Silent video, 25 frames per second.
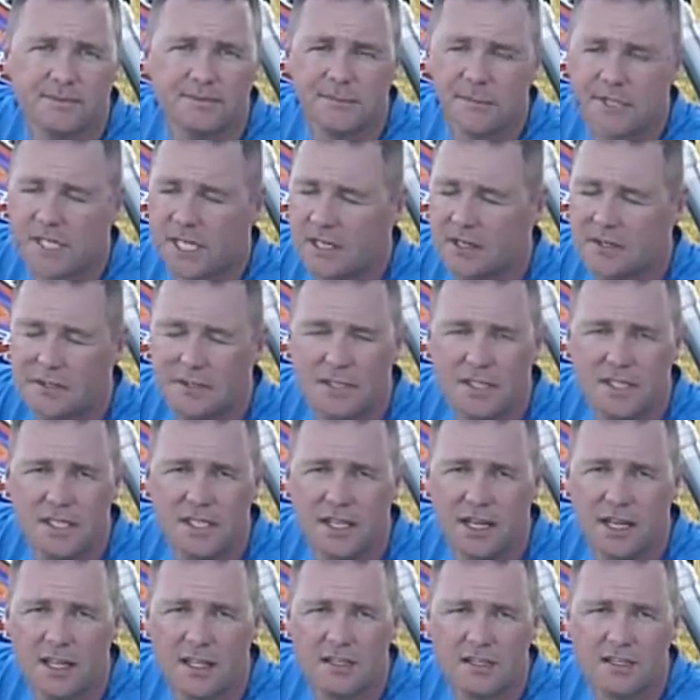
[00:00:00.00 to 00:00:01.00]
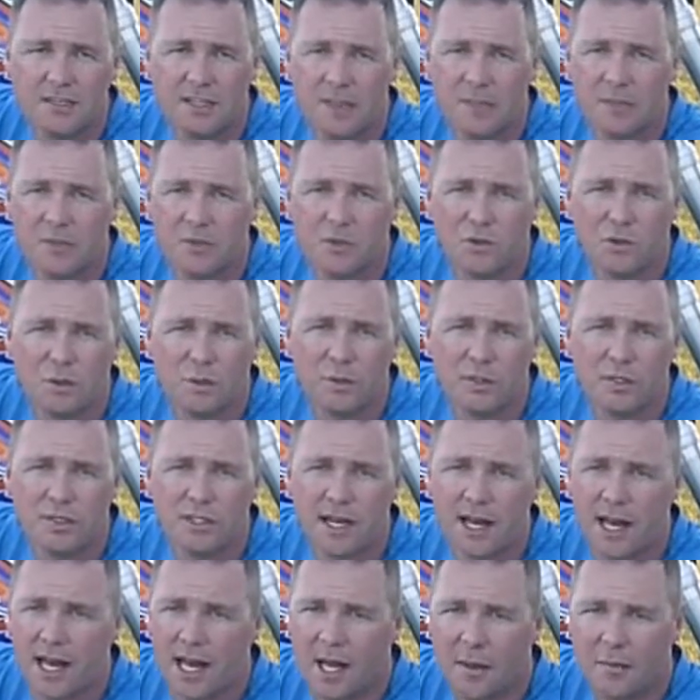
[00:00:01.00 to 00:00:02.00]
standard Seat Concepts gripper
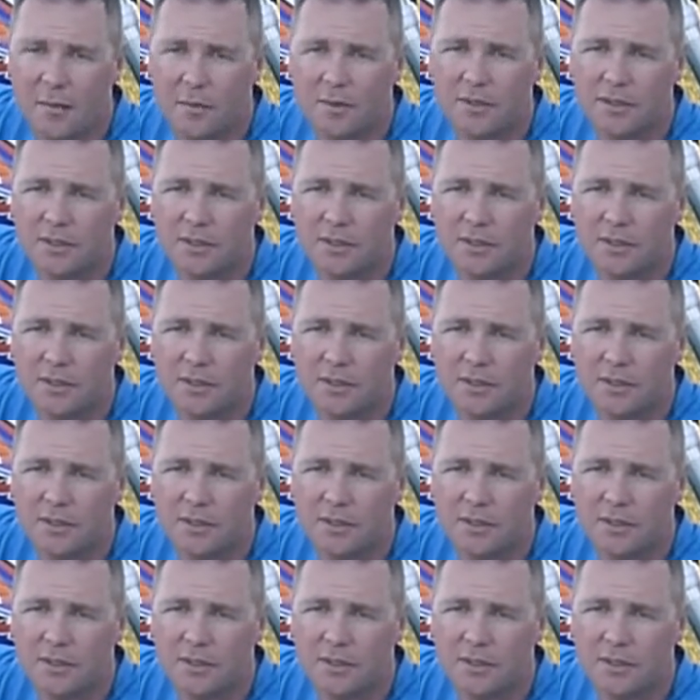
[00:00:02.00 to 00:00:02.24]
top,